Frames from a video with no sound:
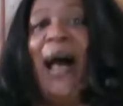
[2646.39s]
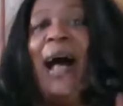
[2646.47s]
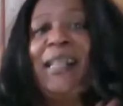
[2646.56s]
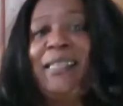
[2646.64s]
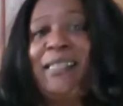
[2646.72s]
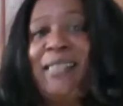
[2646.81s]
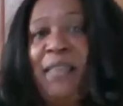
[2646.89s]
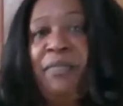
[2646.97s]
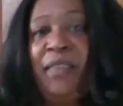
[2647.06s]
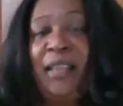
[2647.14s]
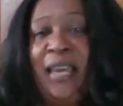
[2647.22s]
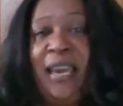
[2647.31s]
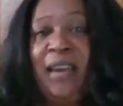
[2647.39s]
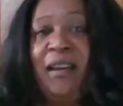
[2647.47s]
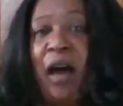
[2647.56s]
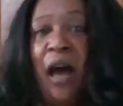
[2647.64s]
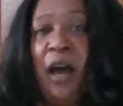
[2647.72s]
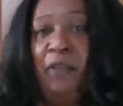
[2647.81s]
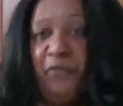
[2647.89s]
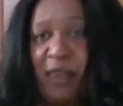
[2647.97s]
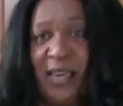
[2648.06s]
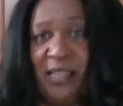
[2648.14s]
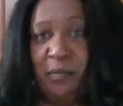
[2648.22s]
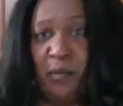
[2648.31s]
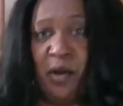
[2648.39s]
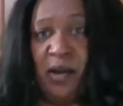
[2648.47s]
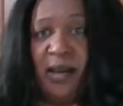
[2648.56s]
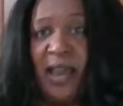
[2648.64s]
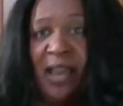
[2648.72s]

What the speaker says: I'll send the link on Facebook